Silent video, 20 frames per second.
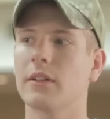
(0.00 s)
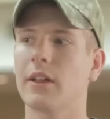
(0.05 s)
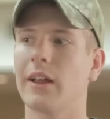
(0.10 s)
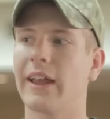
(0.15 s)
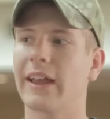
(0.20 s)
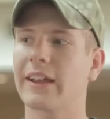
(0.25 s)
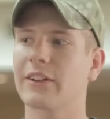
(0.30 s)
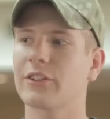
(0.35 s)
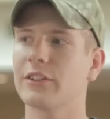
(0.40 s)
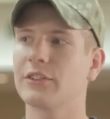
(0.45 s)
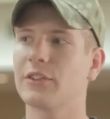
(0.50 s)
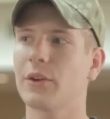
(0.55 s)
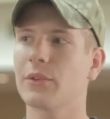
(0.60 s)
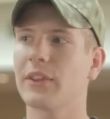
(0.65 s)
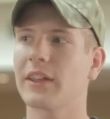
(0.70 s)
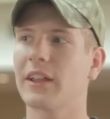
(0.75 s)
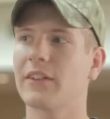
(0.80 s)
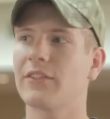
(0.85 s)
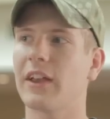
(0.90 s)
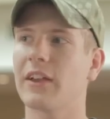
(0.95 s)
I actually don't
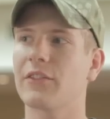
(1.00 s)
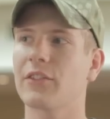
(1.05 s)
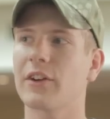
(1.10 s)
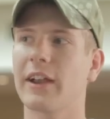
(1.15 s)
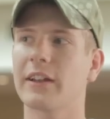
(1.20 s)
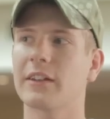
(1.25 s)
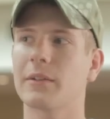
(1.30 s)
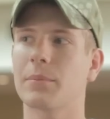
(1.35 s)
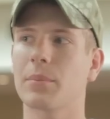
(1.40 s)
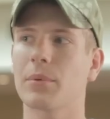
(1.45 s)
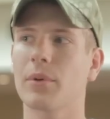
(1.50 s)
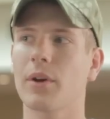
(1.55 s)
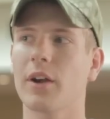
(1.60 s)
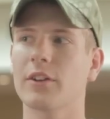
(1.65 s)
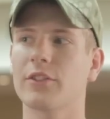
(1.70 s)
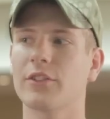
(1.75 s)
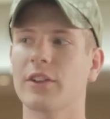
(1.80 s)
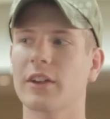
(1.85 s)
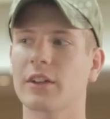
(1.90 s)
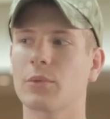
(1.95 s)
think I've ever had a
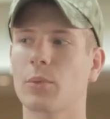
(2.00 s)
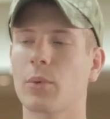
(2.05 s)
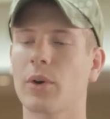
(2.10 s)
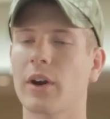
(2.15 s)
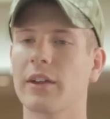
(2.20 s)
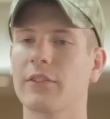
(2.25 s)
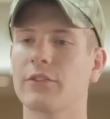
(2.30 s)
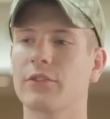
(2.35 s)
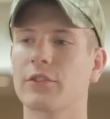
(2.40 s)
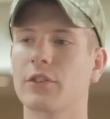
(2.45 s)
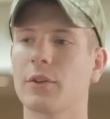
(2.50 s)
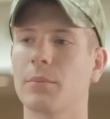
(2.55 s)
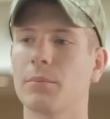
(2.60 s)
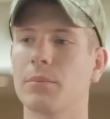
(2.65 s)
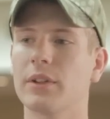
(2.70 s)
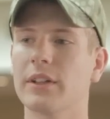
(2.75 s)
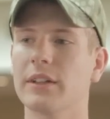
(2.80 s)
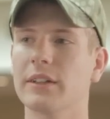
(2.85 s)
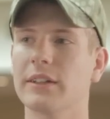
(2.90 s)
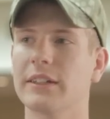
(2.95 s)
project where I've
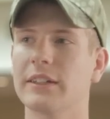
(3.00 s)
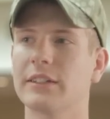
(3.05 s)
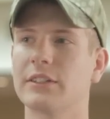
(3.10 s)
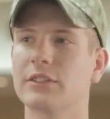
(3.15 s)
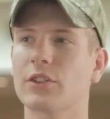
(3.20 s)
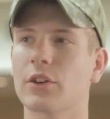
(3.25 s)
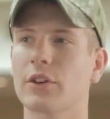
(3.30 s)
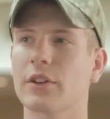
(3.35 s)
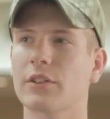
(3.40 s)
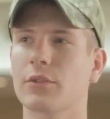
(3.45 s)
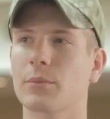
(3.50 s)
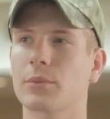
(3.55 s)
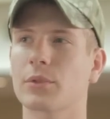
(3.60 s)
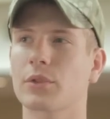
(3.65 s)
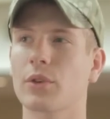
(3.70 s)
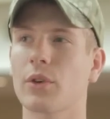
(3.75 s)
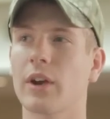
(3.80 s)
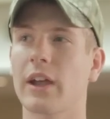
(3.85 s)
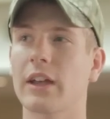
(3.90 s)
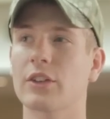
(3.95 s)
completely started from
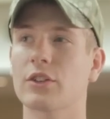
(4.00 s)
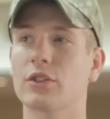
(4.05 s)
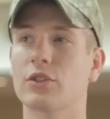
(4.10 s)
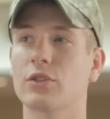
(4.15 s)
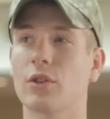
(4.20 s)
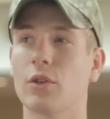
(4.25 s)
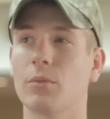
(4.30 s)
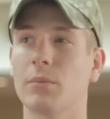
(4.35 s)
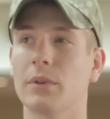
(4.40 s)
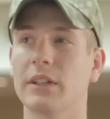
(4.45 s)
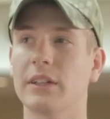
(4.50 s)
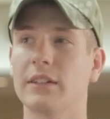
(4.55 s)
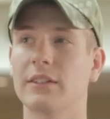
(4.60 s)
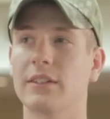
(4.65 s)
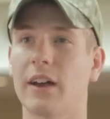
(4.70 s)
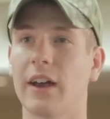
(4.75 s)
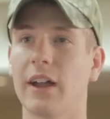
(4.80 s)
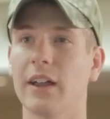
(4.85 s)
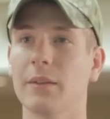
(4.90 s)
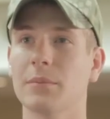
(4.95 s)
scratch so many
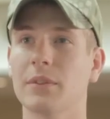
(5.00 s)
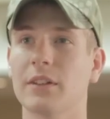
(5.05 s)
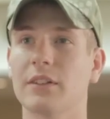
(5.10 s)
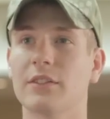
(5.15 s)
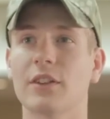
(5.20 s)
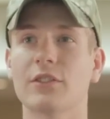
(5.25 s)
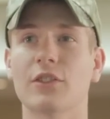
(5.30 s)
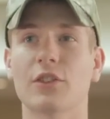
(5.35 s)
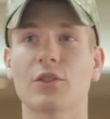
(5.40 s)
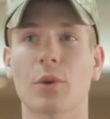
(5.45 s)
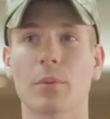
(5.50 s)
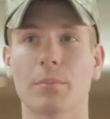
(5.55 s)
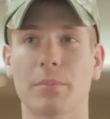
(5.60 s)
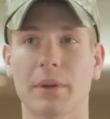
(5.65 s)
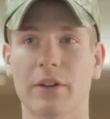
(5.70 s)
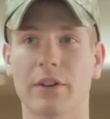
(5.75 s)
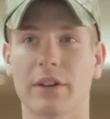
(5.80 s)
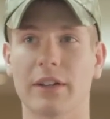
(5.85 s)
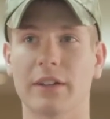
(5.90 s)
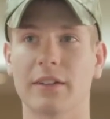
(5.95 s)
times in such a short
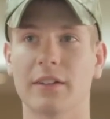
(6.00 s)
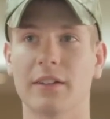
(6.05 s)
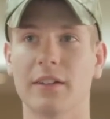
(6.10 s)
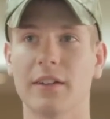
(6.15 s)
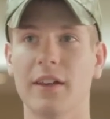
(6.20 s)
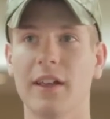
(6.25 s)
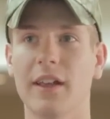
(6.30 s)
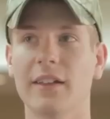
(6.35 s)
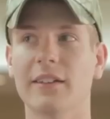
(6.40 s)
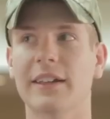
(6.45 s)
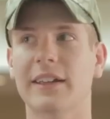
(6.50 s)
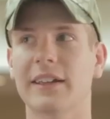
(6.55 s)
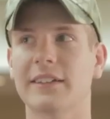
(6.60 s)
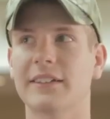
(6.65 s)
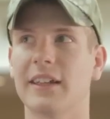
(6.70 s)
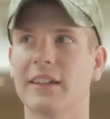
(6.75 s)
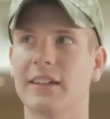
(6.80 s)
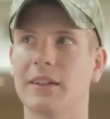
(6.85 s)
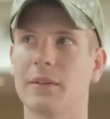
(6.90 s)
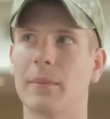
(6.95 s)
period. Like I
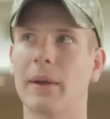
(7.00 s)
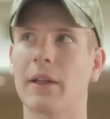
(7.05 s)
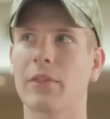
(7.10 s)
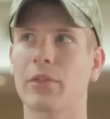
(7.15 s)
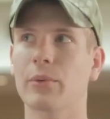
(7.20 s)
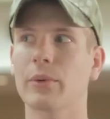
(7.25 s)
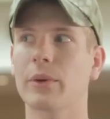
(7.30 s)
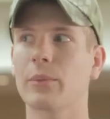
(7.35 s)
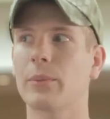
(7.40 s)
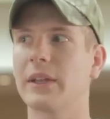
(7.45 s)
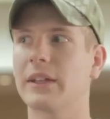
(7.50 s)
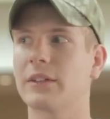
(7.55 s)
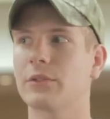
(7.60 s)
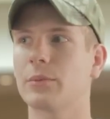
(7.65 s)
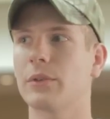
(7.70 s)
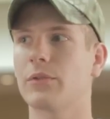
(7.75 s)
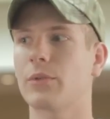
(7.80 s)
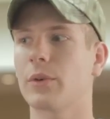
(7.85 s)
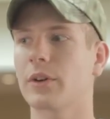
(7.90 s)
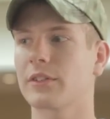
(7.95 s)
said, in about three
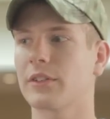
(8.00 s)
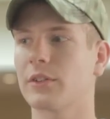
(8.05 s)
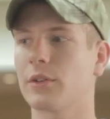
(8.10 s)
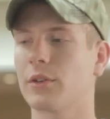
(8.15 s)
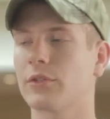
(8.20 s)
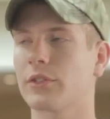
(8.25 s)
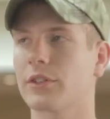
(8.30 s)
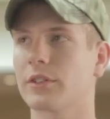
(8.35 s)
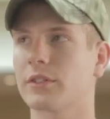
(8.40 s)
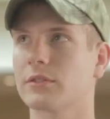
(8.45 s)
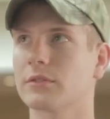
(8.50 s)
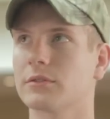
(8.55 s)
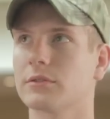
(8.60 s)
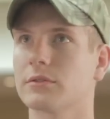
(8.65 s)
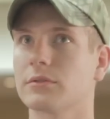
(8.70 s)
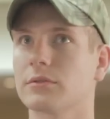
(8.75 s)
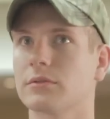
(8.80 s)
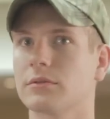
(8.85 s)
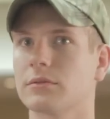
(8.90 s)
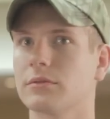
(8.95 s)
weeks, we've worked it over
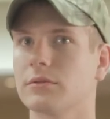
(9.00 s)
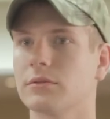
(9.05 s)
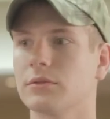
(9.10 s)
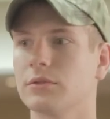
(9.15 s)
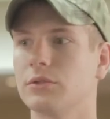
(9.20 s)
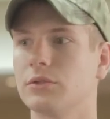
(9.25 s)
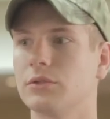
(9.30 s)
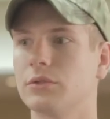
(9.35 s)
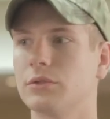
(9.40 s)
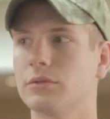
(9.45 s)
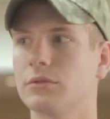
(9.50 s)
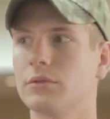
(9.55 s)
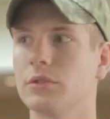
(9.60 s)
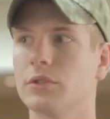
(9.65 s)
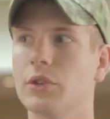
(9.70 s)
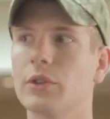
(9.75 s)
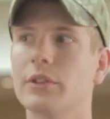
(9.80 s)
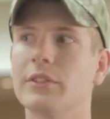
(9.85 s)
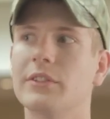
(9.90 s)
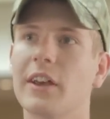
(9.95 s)

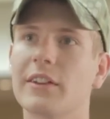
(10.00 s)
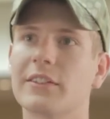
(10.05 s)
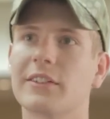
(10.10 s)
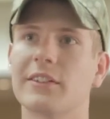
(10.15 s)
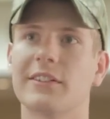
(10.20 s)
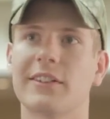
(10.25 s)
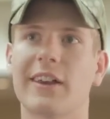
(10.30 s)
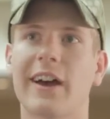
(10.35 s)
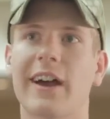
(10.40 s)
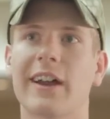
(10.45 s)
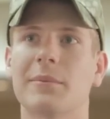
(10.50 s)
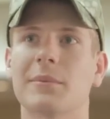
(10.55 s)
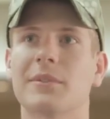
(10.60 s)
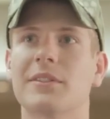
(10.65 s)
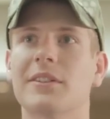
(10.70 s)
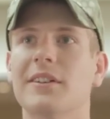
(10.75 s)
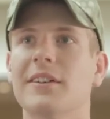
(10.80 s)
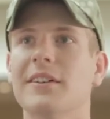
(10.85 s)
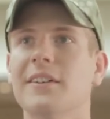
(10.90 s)
good dozen times,